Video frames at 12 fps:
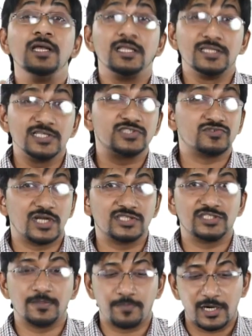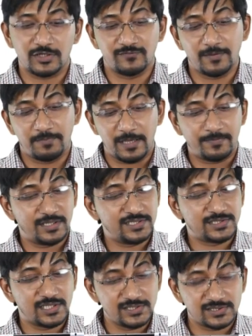the structure part of the paper is
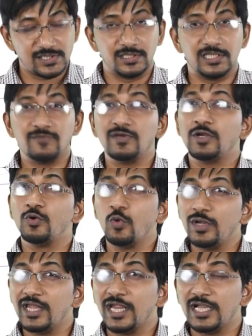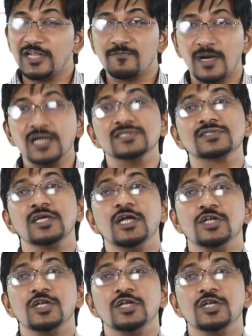concerned. There were no negative marks.